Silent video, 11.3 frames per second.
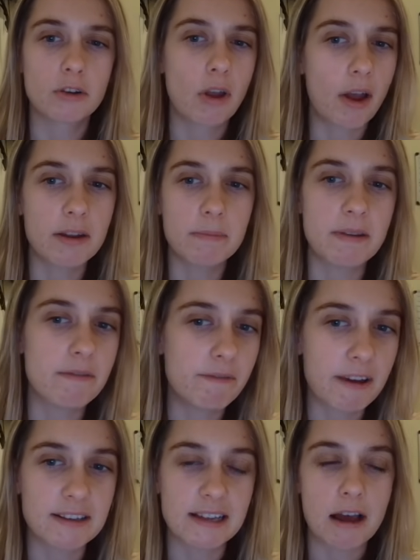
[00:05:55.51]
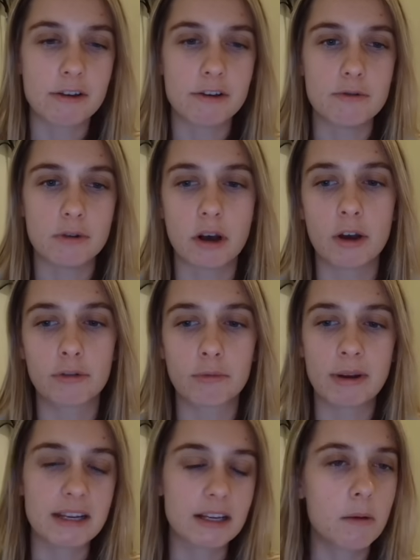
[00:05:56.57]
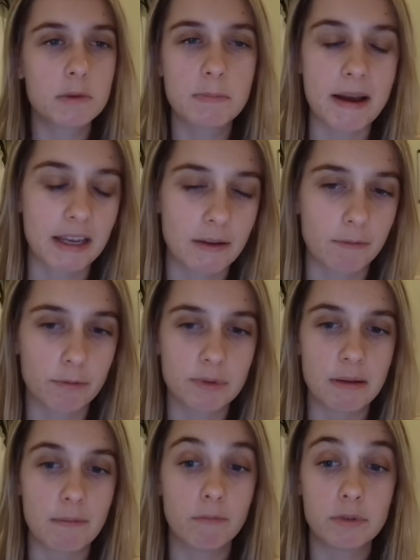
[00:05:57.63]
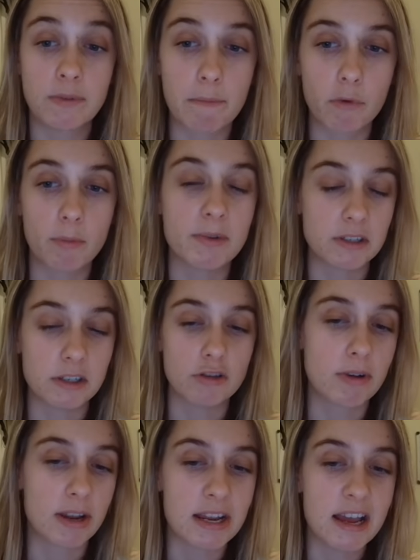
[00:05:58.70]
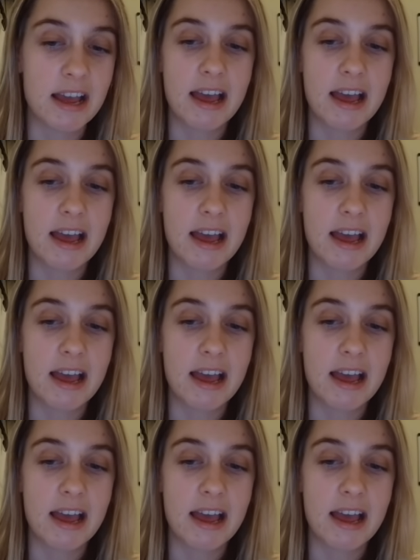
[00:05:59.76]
kind of being phased out of Newcastle, and he comes back in from Sven Botman's injury.